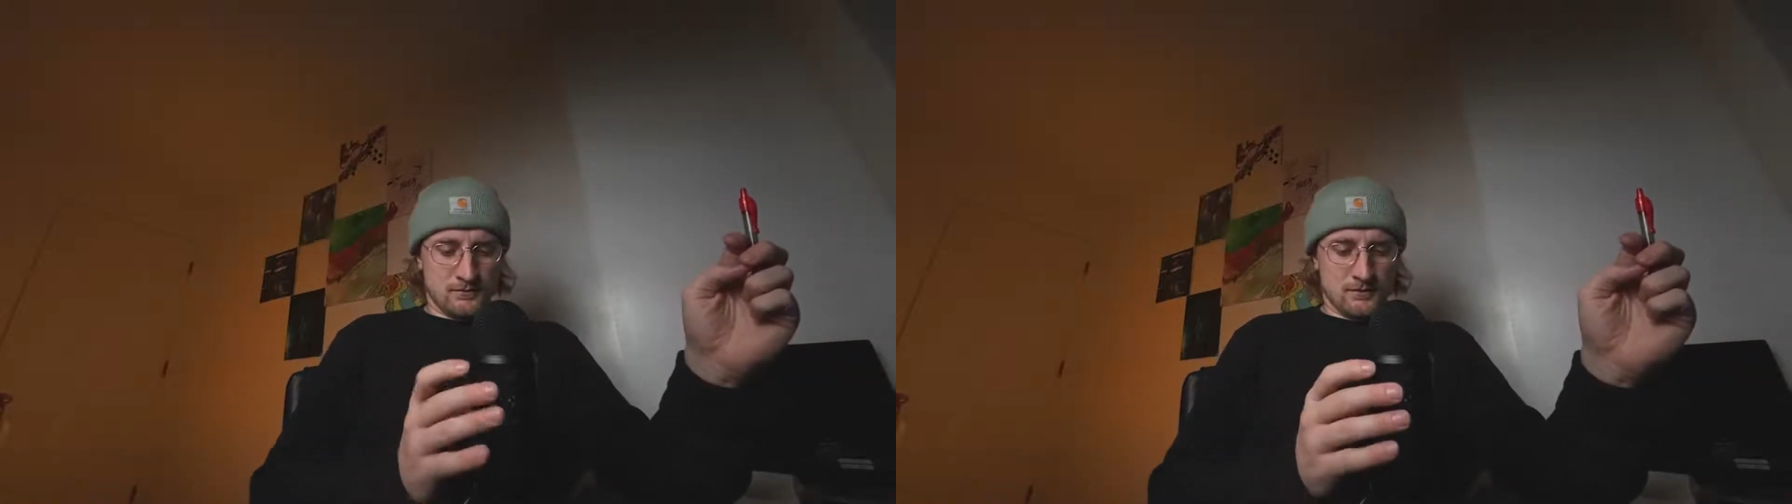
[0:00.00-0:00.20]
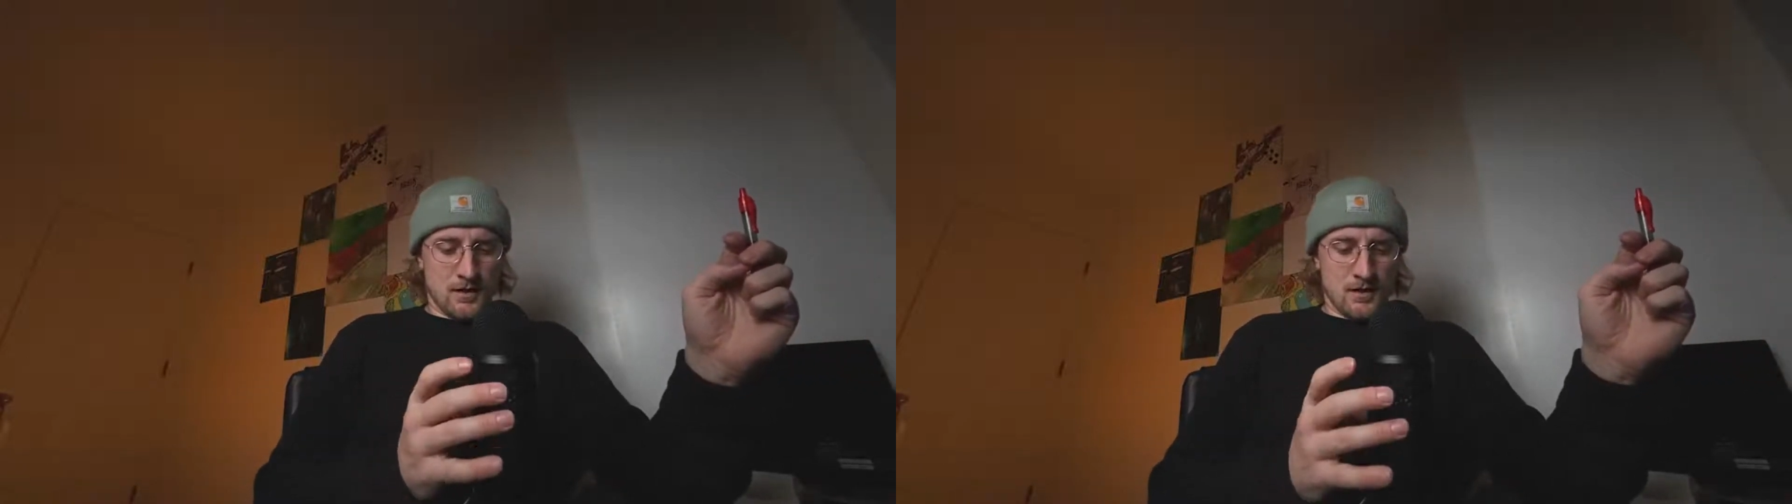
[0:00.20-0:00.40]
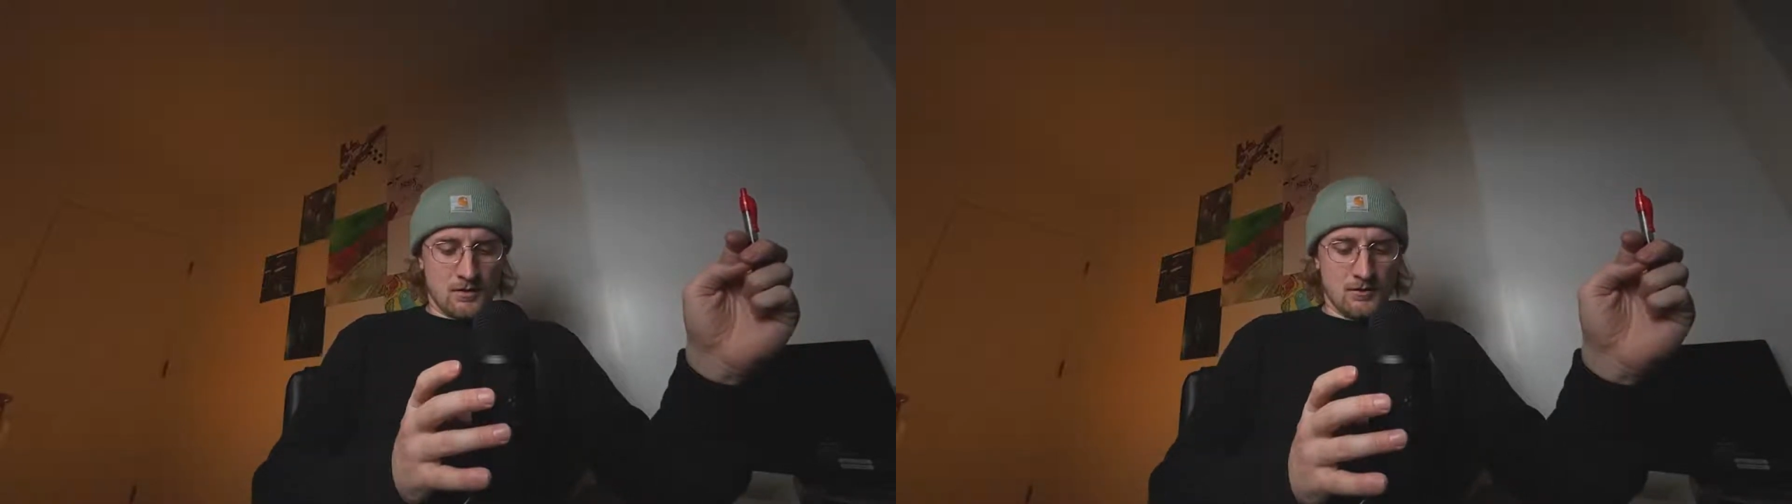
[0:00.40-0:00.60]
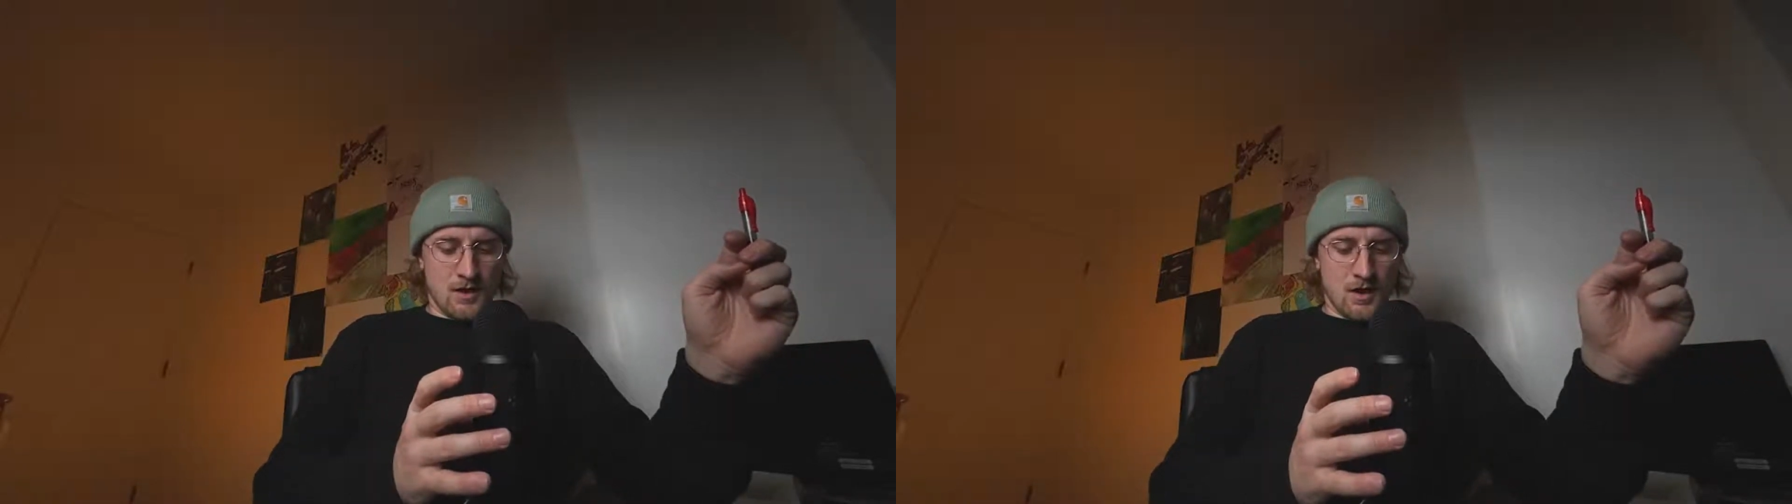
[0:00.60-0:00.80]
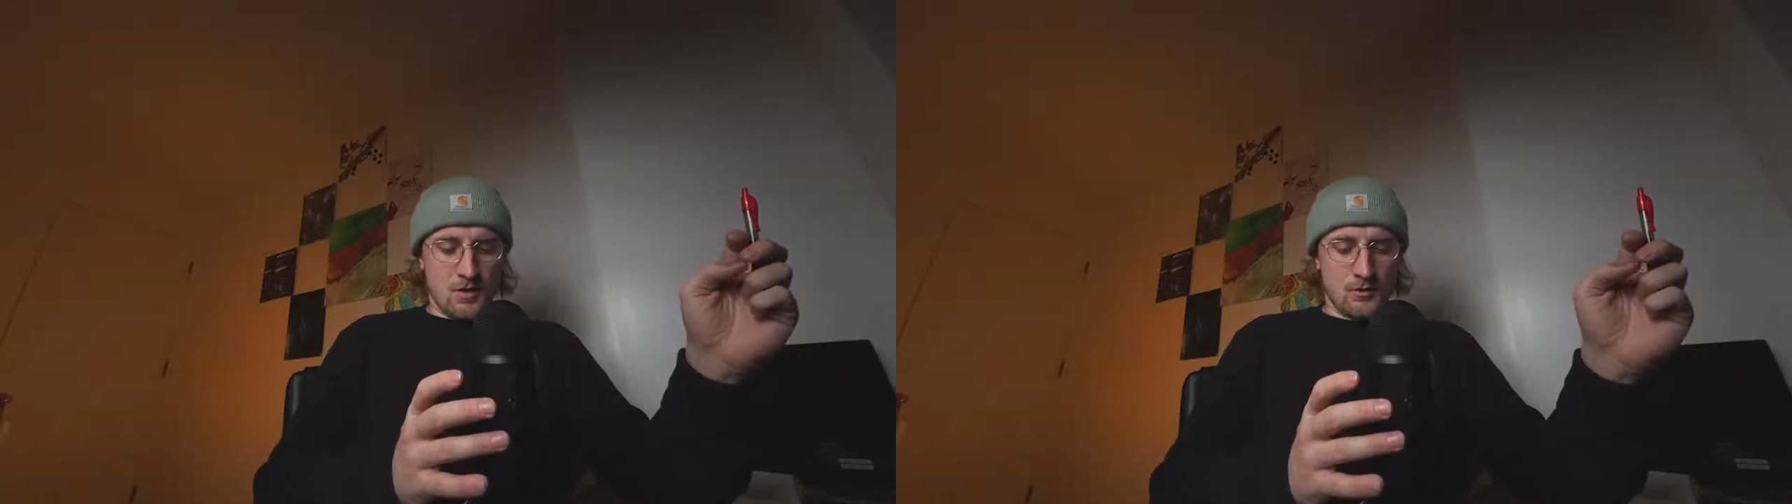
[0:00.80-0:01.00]
Oh
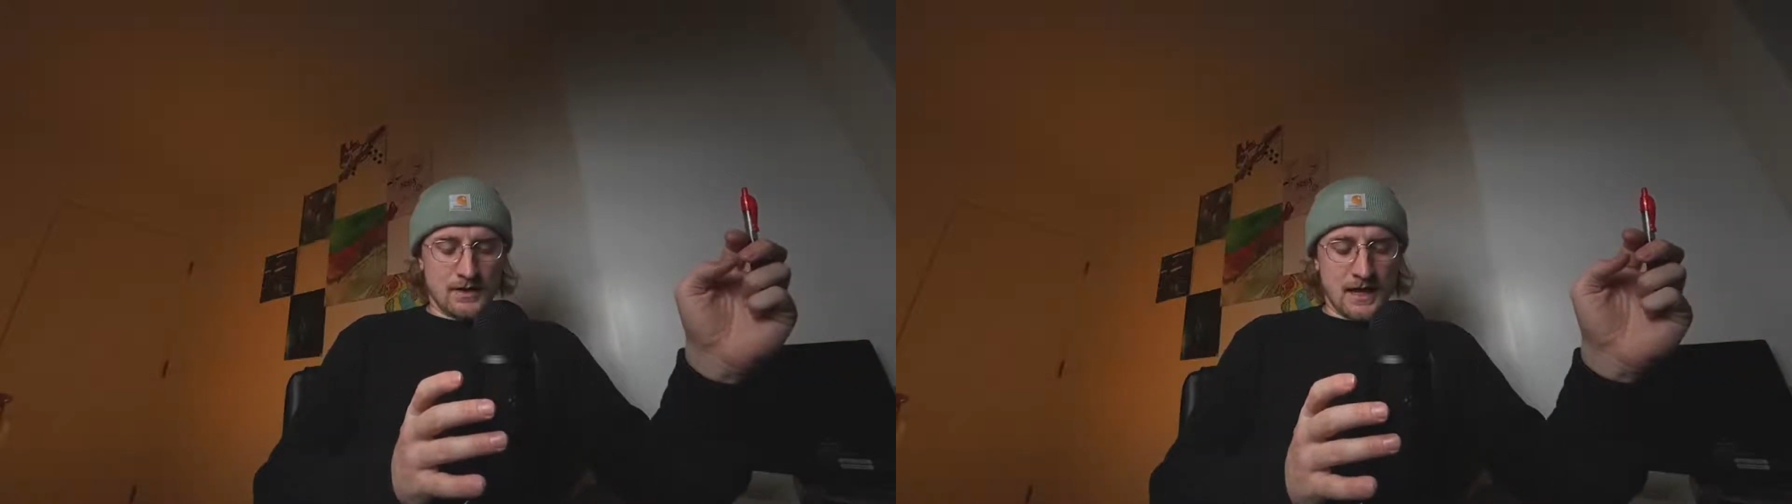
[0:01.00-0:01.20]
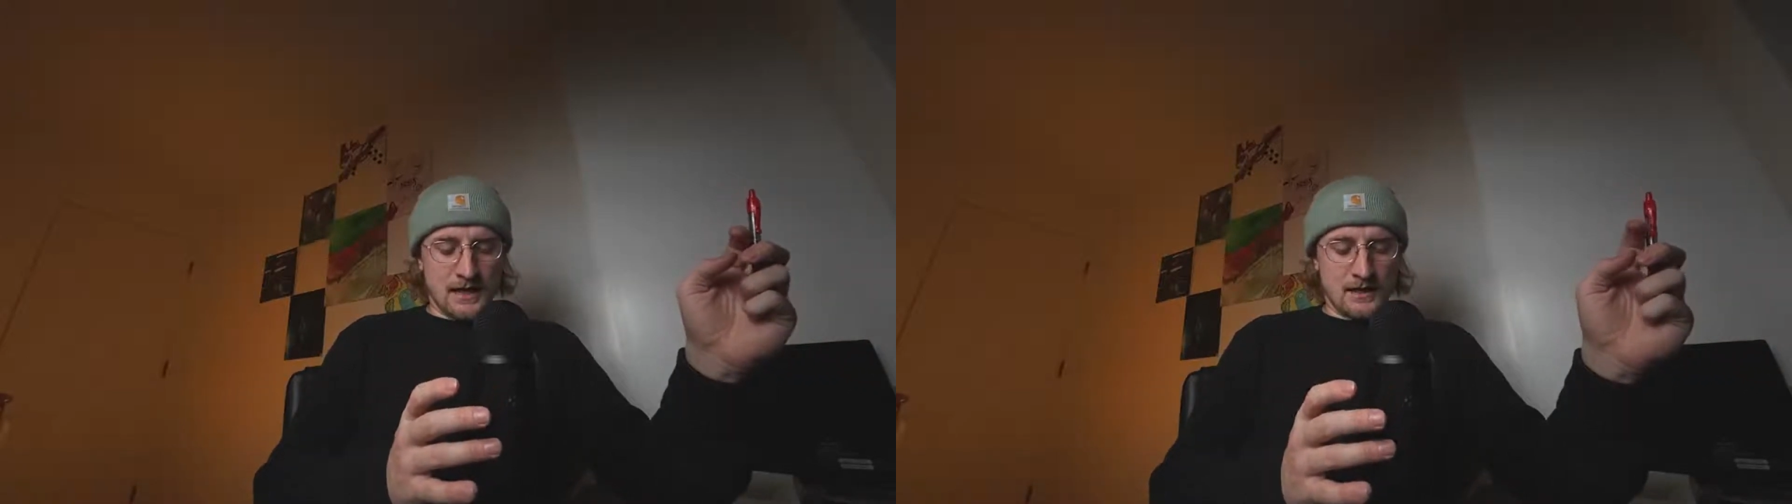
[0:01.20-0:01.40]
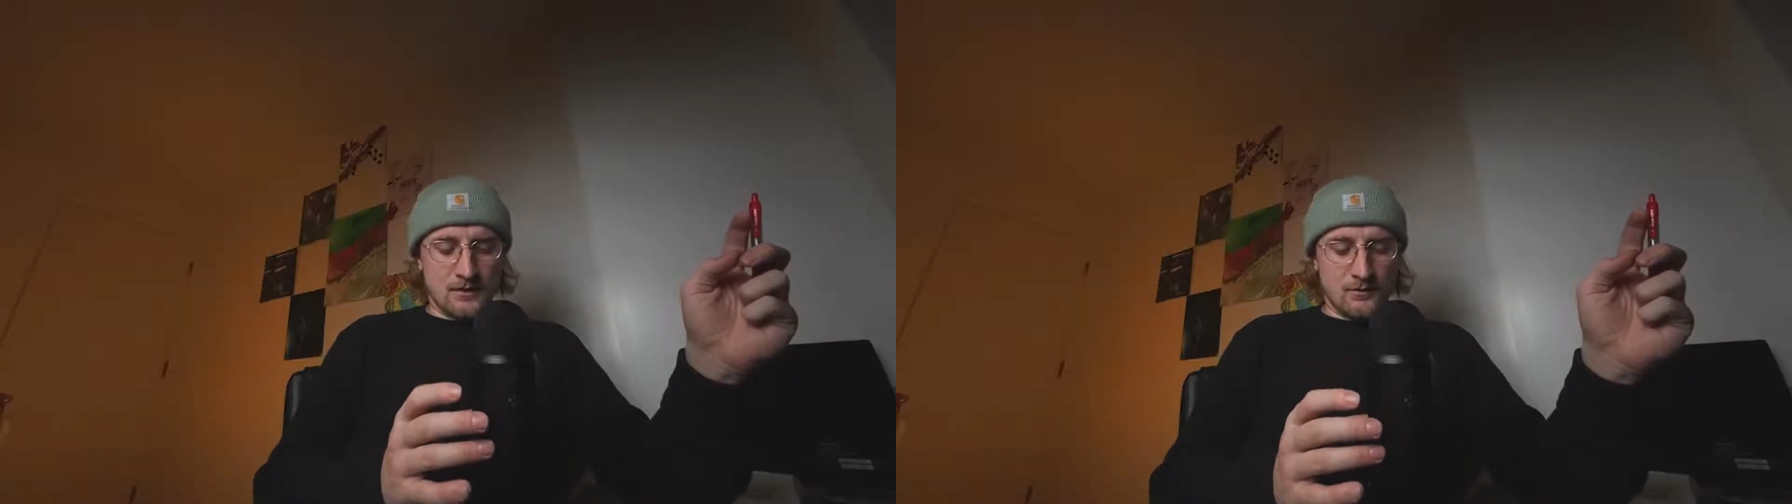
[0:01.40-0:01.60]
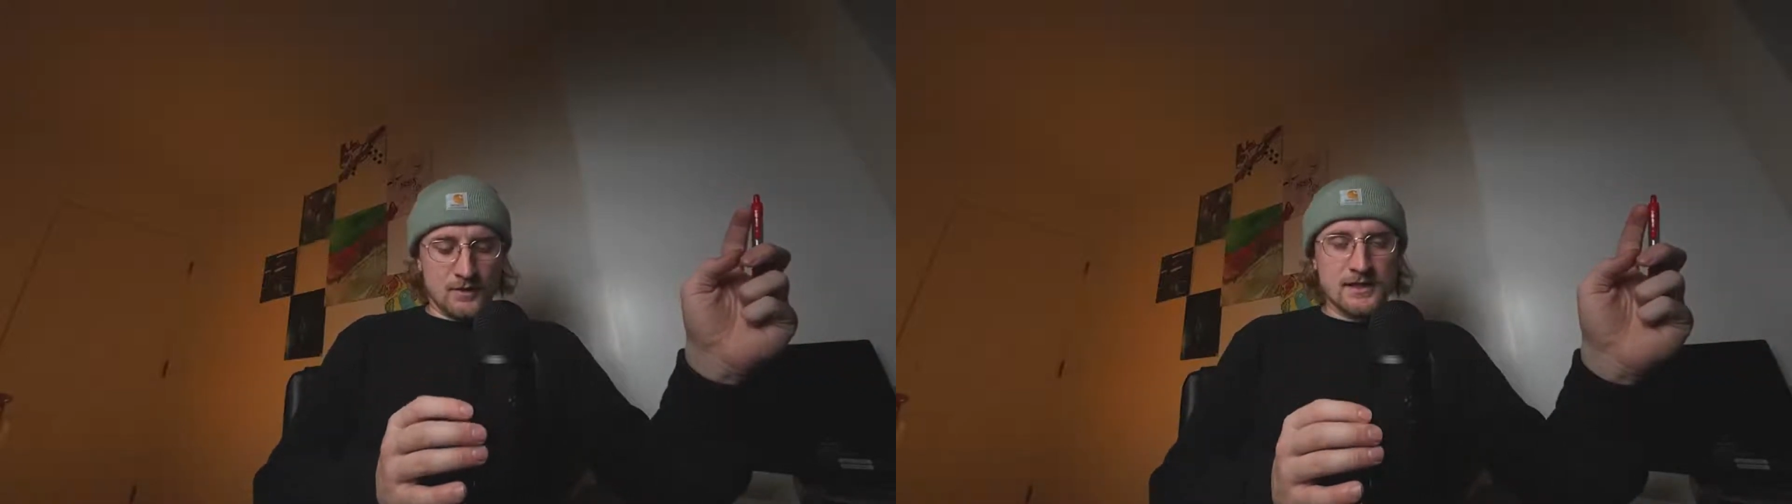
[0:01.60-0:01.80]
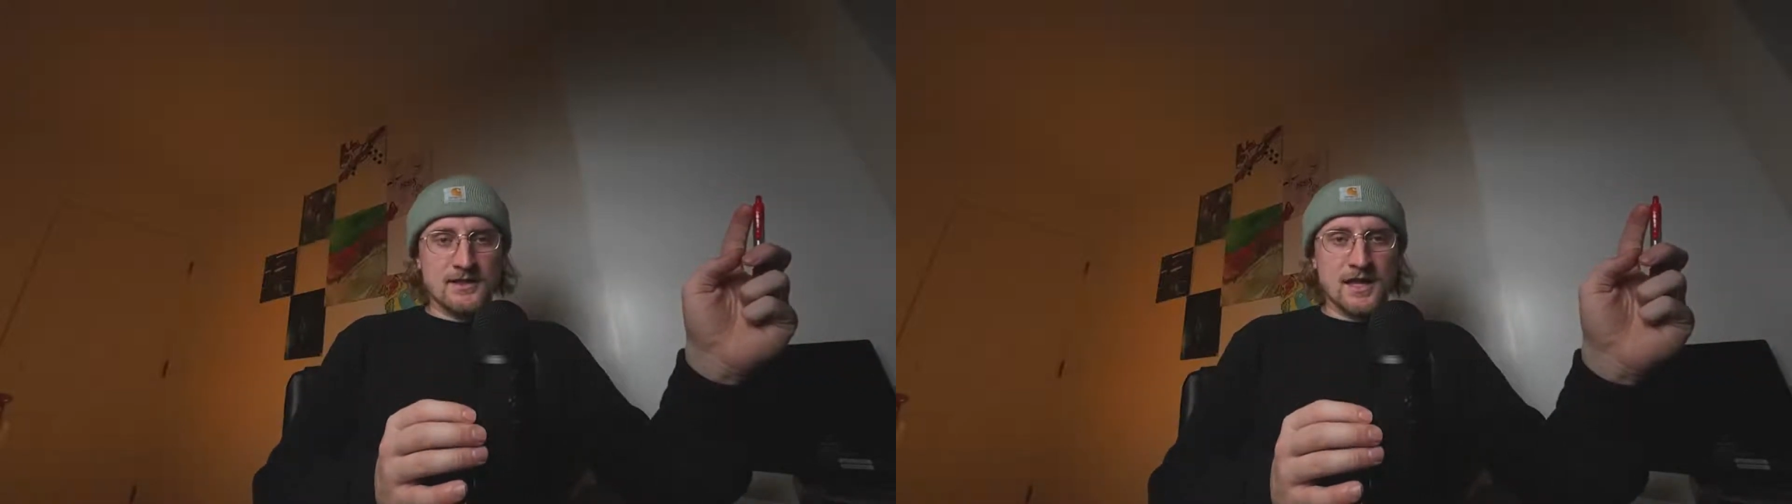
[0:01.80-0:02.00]
no, was it